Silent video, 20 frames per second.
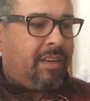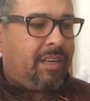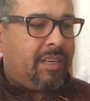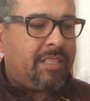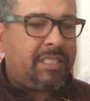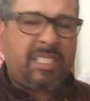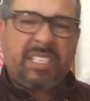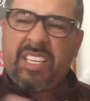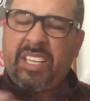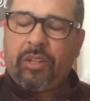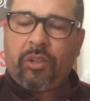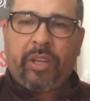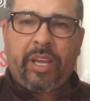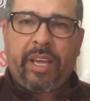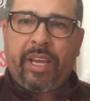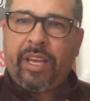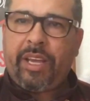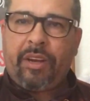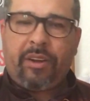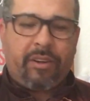
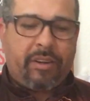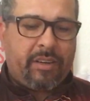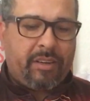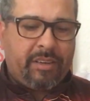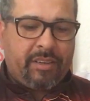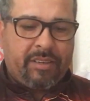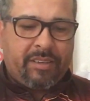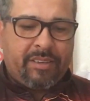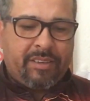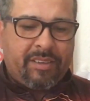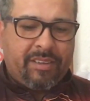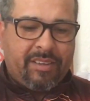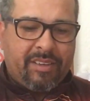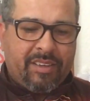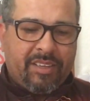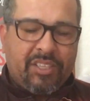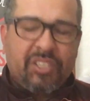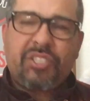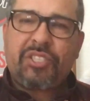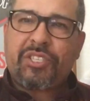steelhead or
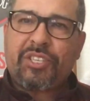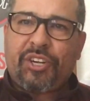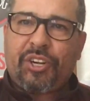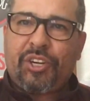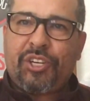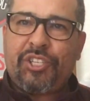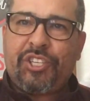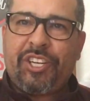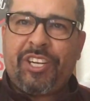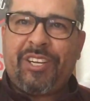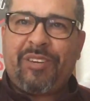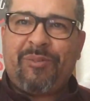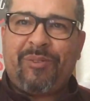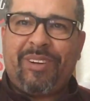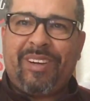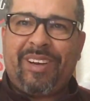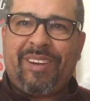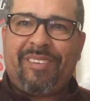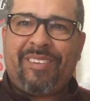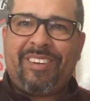sturgeon,
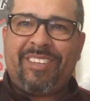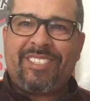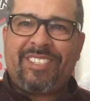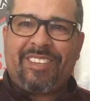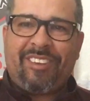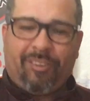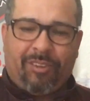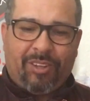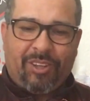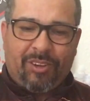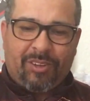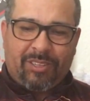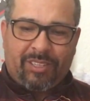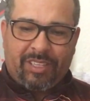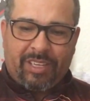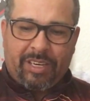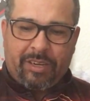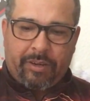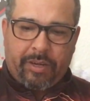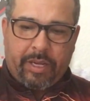whatever is in your local
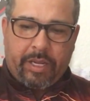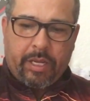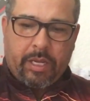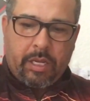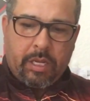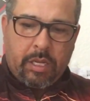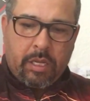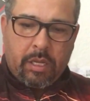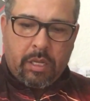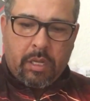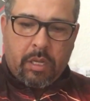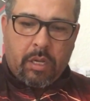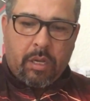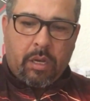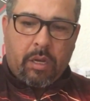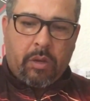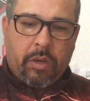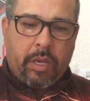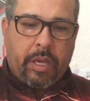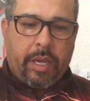area.
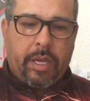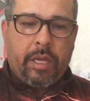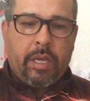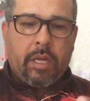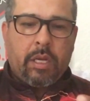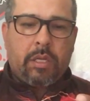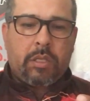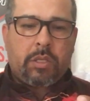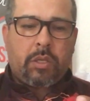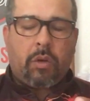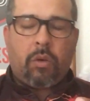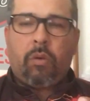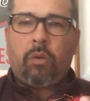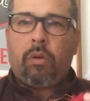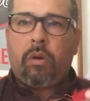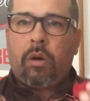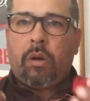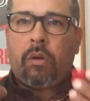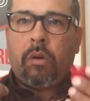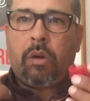Okay, so
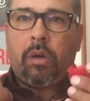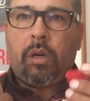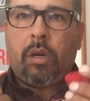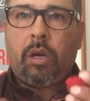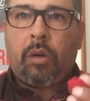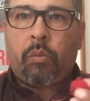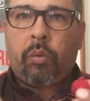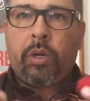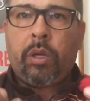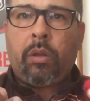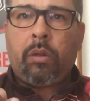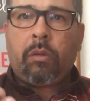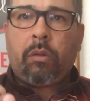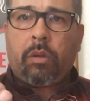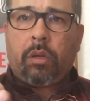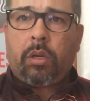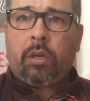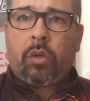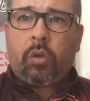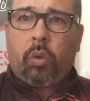a real
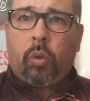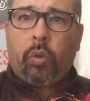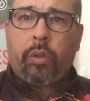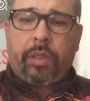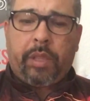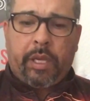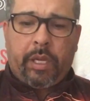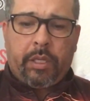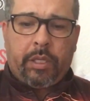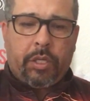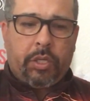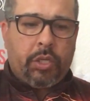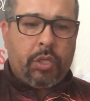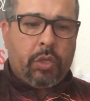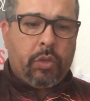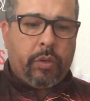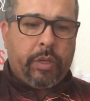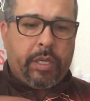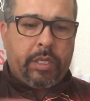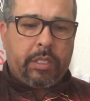cool thing to
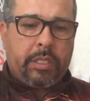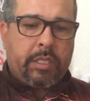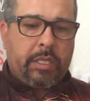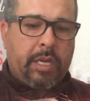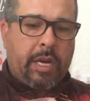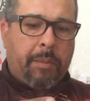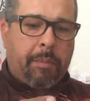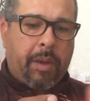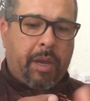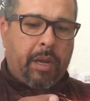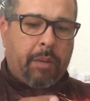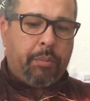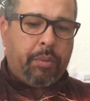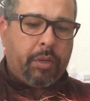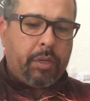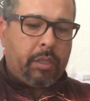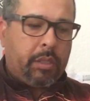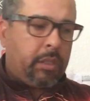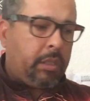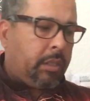do is, and I might have
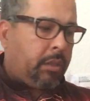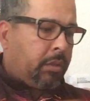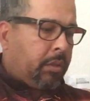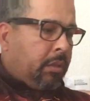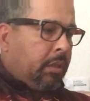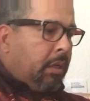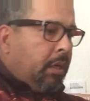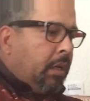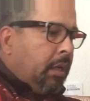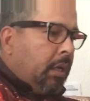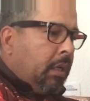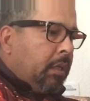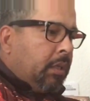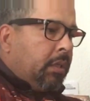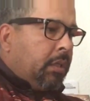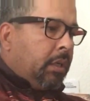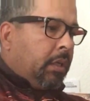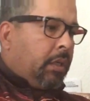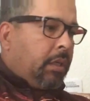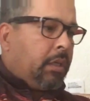cut a little
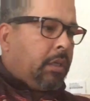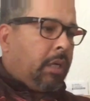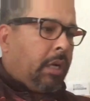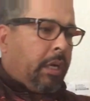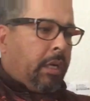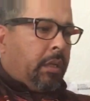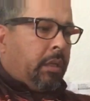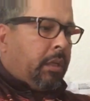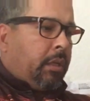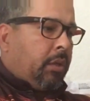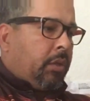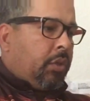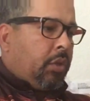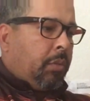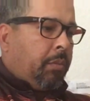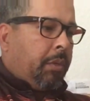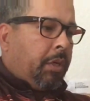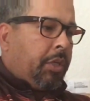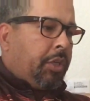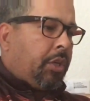too
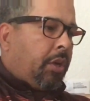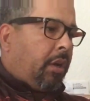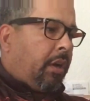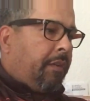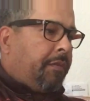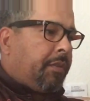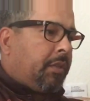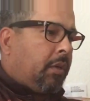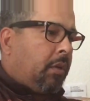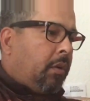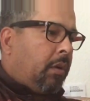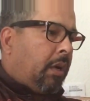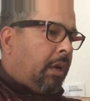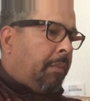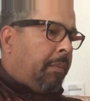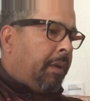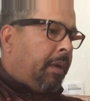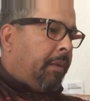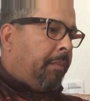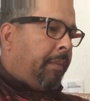much off, so I'm
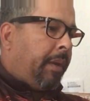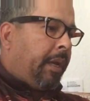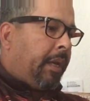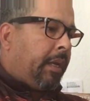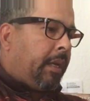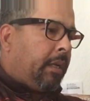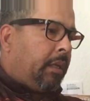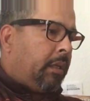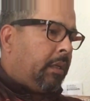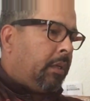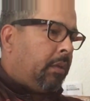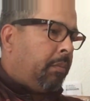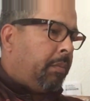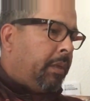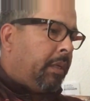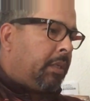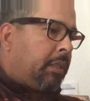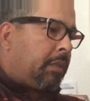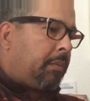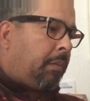gonna make it a little
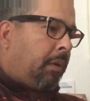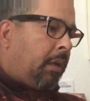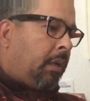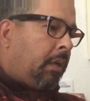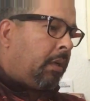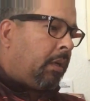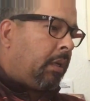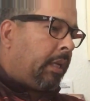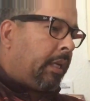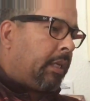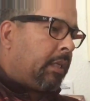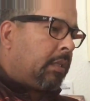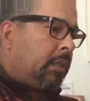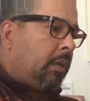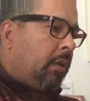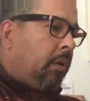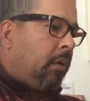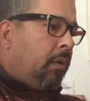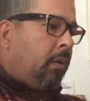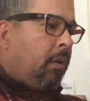bit smaller, like
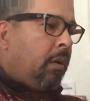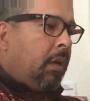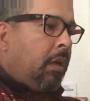so.